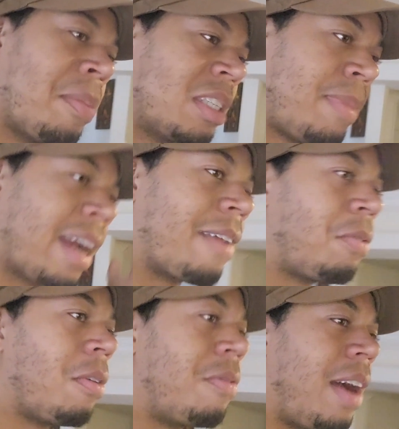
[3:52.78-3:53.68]
much back and
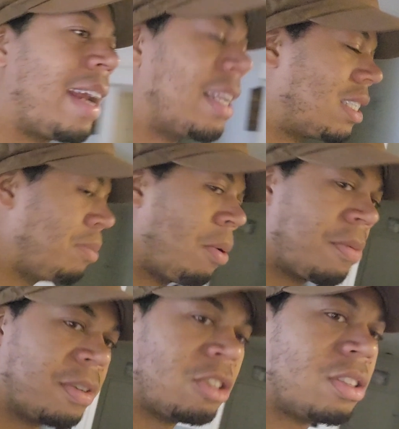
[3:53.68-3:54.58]
forth fight, this is more
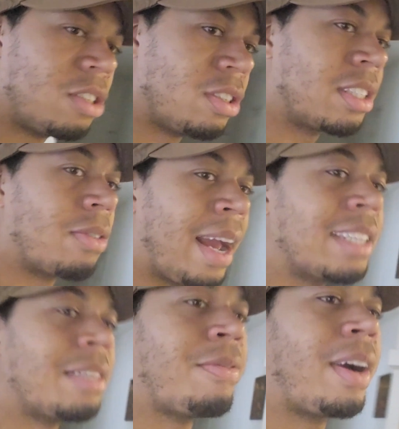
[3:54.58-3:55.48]
which Jujutsu
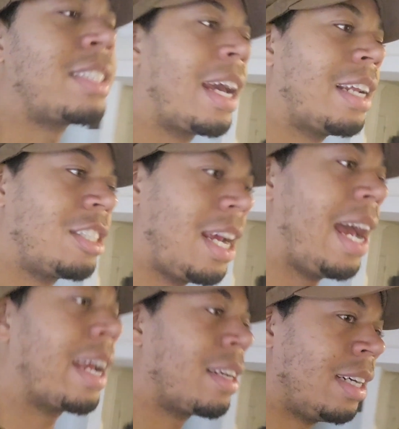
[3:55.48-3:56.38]
Kaisen fights kind of
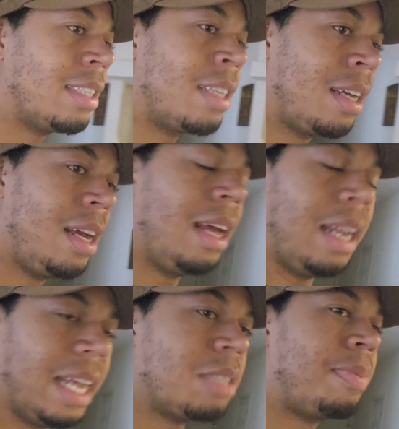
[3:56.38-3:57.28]
shine because
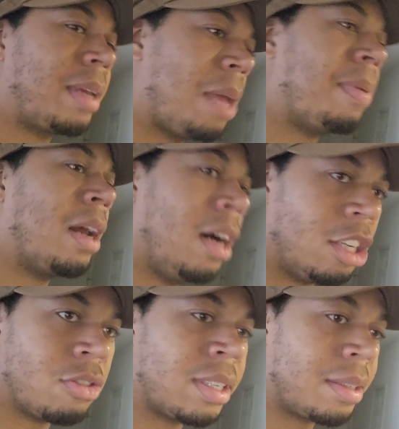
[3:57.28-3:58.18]
let's keep it
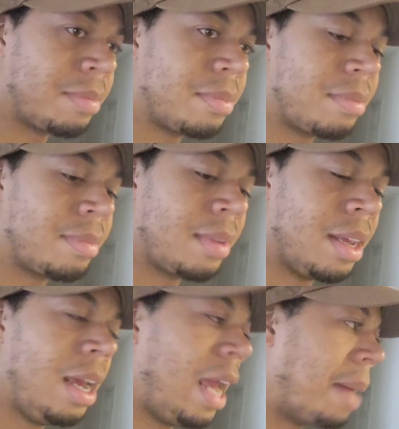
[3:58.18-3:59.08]
100.
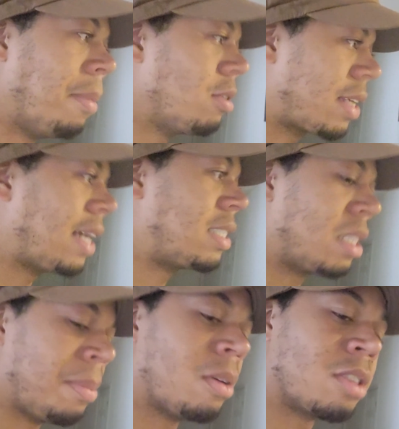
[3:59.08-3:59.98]
In most cases, in
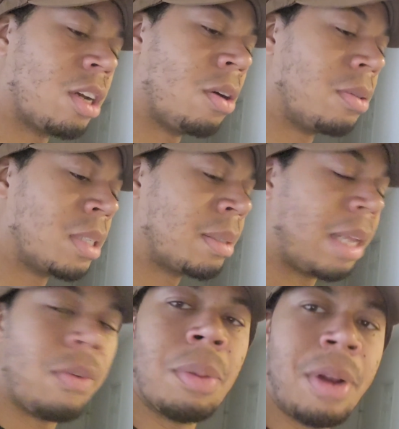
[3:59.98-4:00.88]
most shows, it
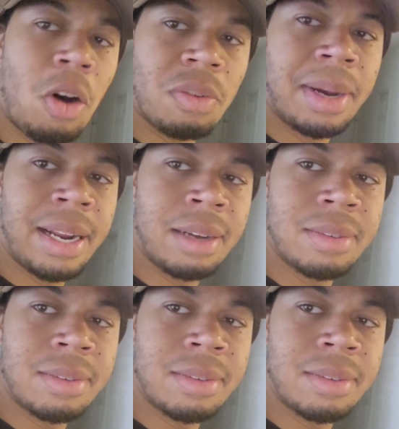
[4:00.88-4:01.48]
would have been over by now.